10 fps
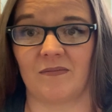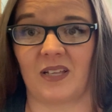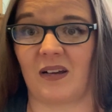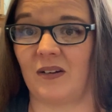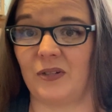
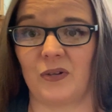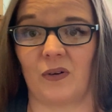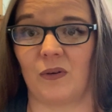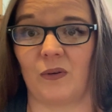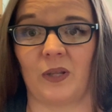They all
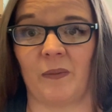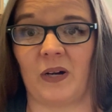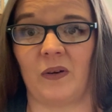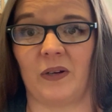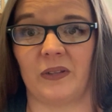struggle with
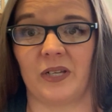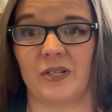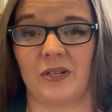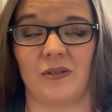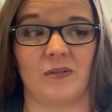mental health
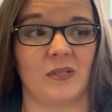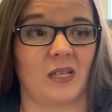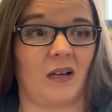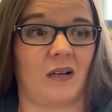issues.